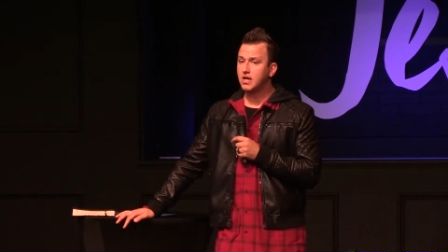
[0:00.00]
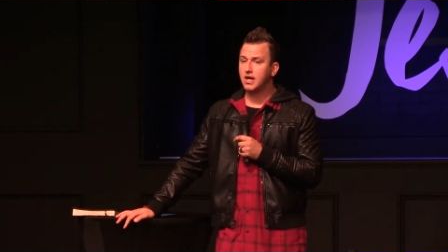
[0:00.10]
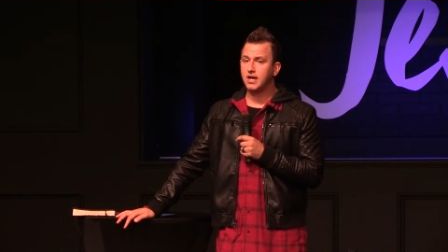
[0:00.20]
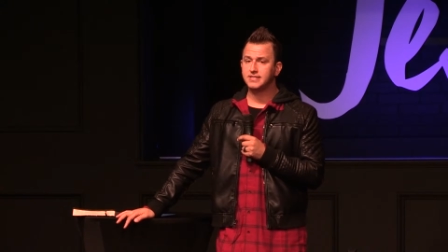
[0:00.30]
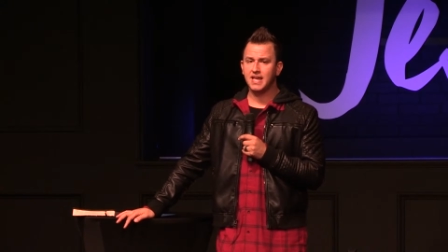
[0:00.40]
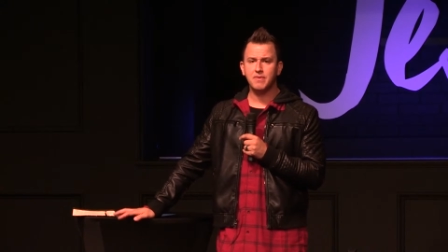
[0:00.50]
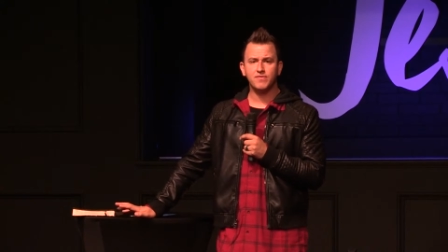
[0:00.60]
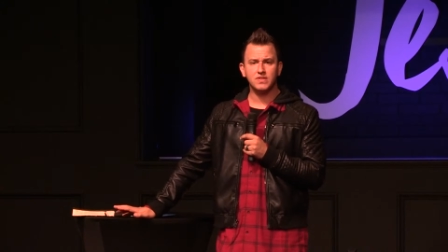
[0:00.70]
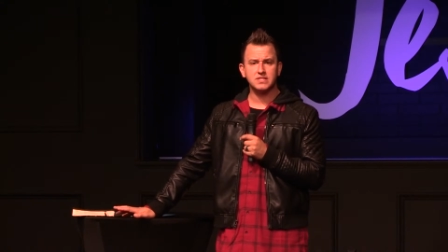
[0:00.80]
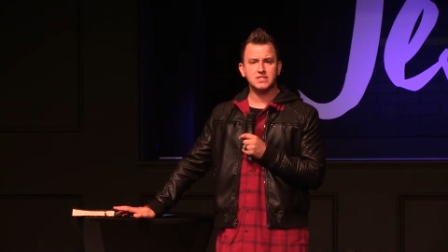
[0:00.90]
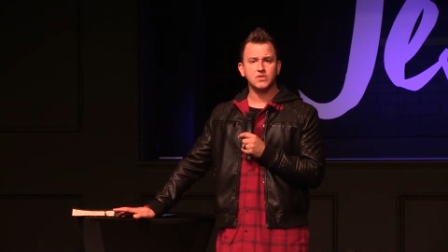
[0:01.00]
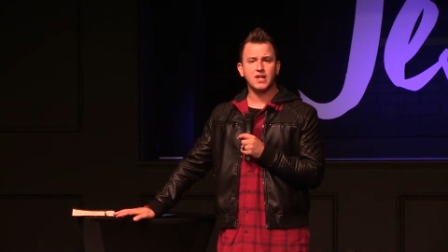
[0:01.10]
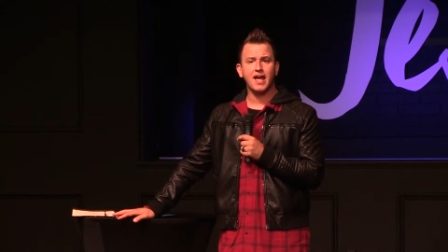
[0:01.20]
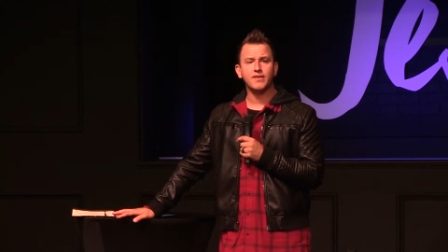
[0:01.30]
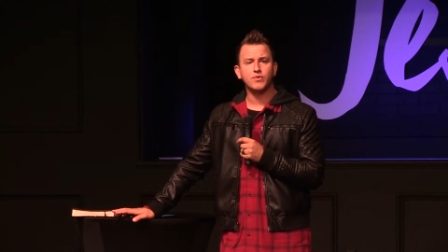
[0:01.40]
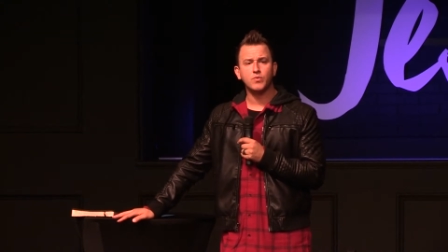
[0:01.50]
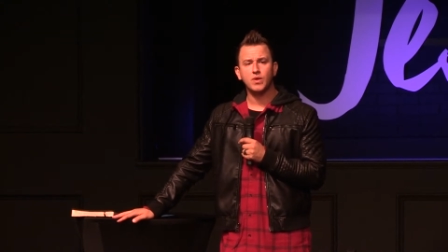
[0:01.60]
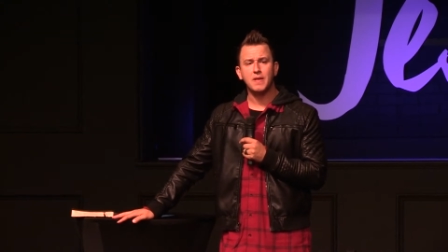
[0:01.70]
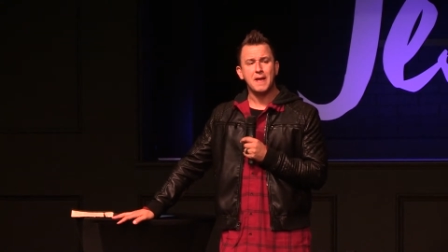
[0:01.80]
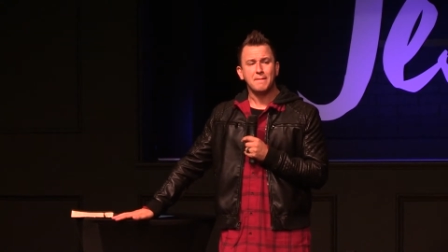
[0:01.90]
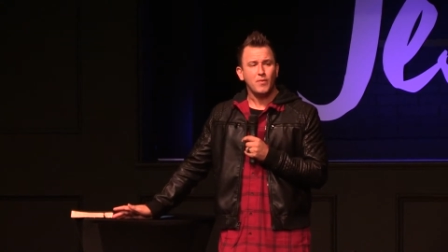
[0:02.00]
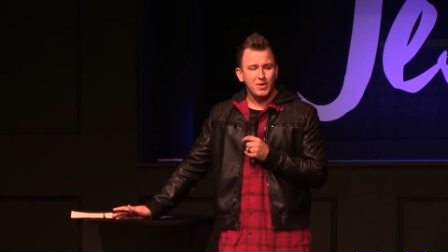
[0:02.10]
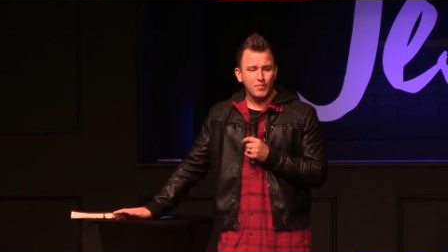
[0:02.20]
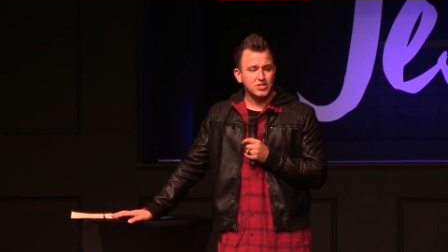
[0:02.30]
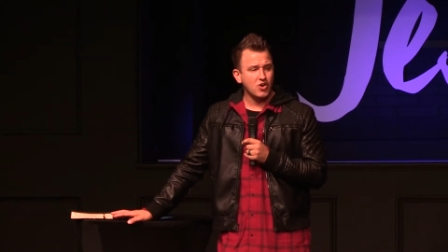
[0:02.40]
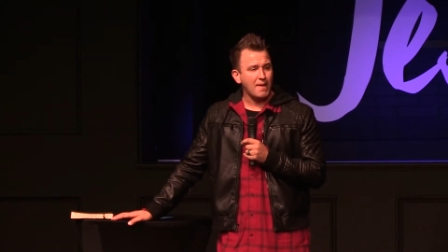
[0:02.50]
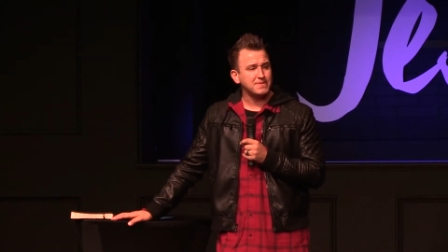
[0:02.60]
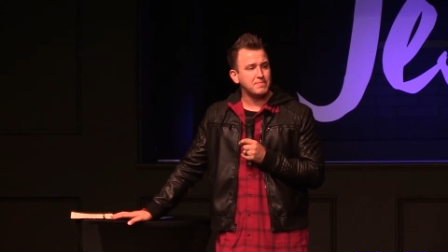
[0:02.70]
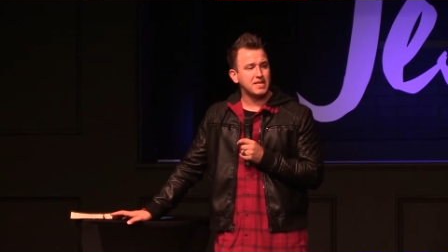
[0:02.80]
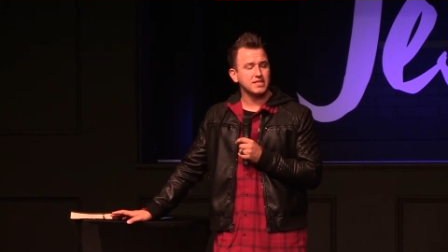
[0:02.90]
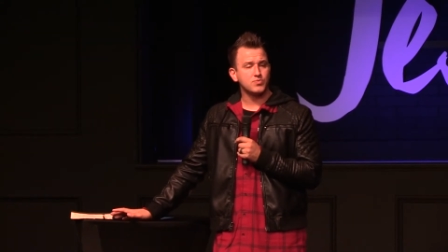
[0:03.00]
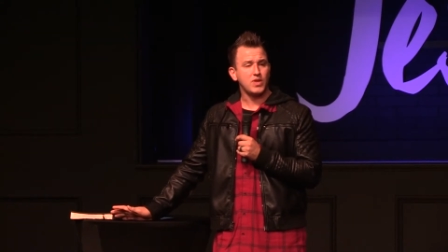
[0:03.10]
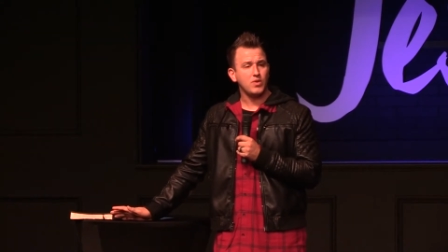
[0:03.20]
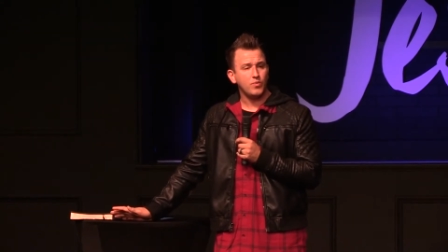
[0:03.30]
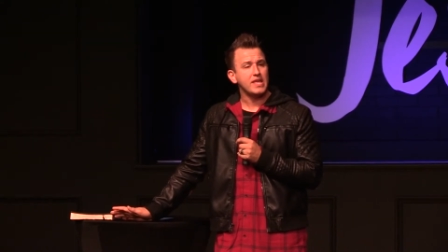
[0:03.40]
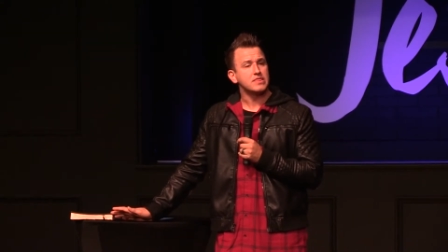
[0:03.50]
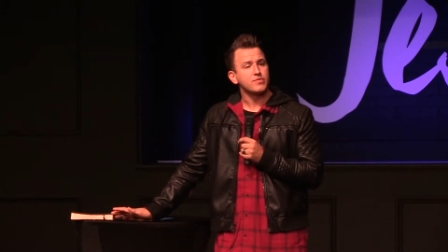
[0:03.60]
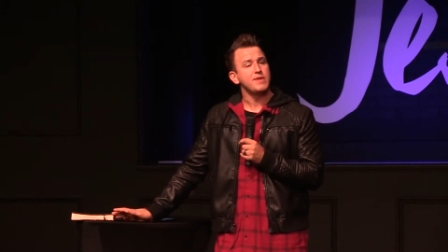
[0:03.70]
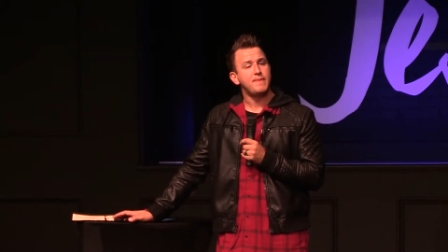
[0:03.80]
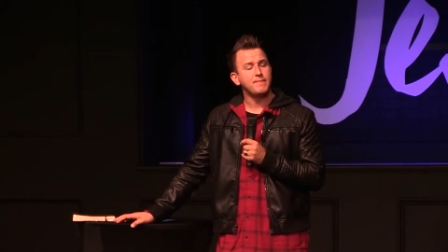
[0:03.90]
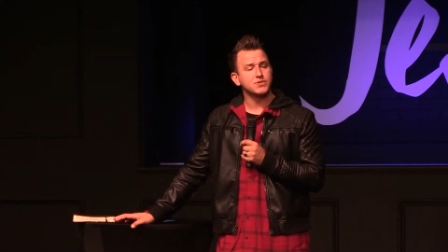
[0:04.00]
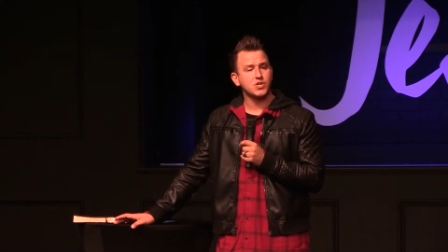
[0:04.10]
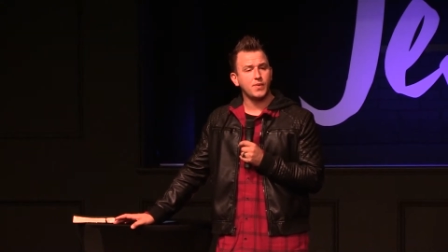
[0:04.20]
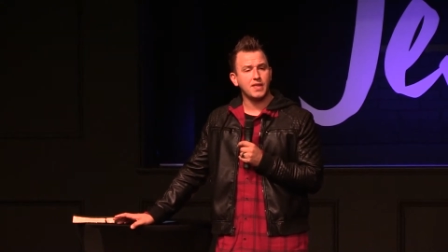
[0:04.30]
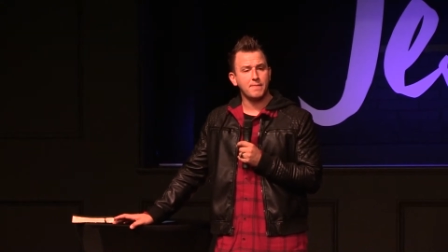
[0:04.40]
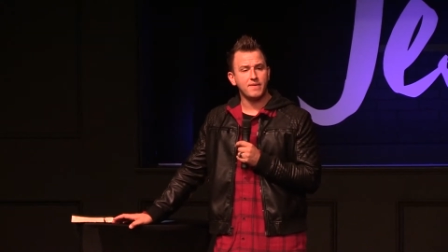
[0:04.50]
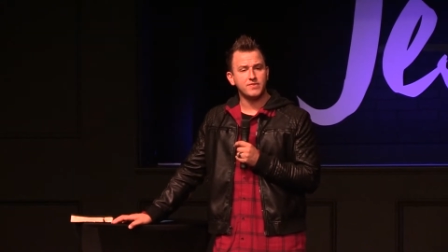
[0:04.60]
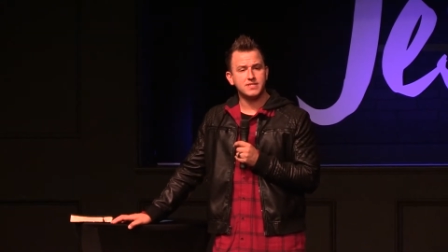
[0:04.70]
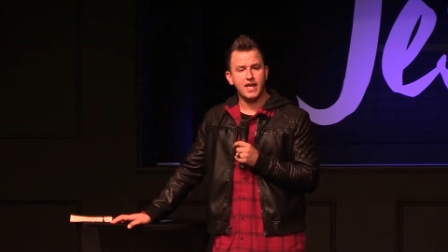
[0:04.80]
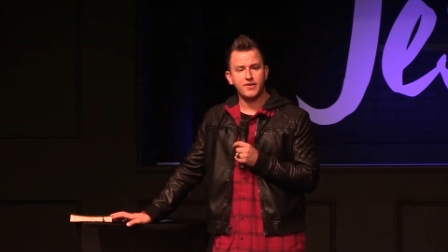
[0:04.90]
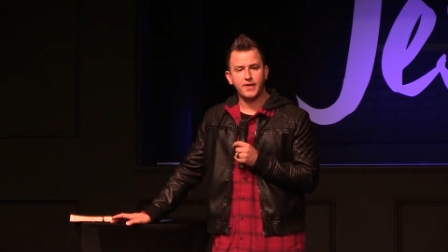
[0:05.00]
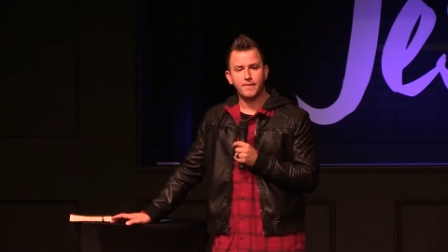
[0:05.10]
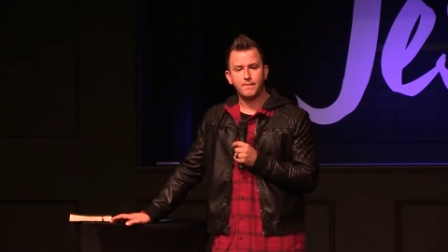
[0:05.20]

Uh, Tammy and Vince still kind of run one. But we, we dropped it because we, we had three people showing up every Saturday.